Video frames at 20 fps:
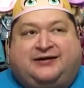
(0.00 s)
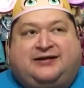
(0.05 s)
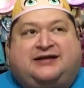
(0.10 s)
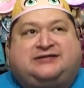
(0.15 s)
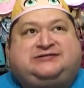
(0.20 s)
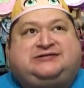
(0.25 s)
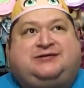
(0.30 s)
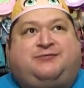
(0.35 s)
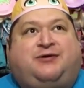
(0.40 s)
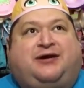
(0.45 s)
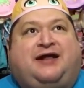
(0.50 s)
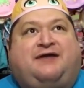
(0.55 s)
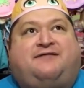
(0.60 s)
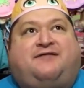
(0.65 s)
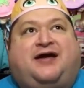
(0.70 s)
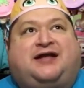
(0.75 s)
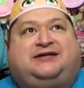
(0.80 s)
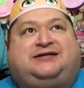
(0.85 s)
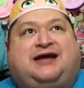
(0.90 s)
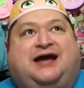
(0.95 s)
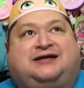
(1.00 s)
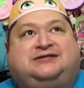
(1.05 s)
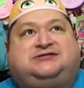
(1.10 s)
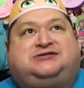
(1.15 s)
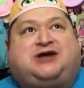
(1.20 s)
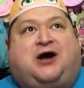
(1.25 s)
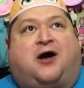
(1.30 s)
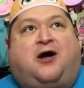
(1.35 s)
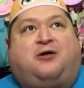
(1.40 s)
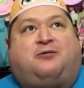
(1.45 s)
Let's see, what have I done
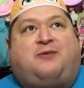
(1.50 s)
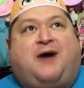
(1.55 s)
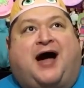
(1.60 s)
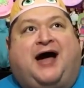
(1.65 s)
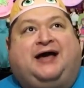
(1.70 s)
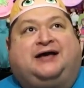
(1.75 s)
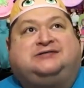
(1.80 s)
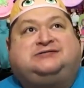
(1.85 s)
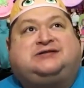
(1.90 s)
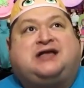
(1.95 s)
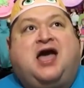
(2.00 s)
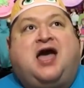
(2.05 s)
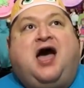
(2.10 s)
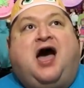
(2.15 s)
doll-wise?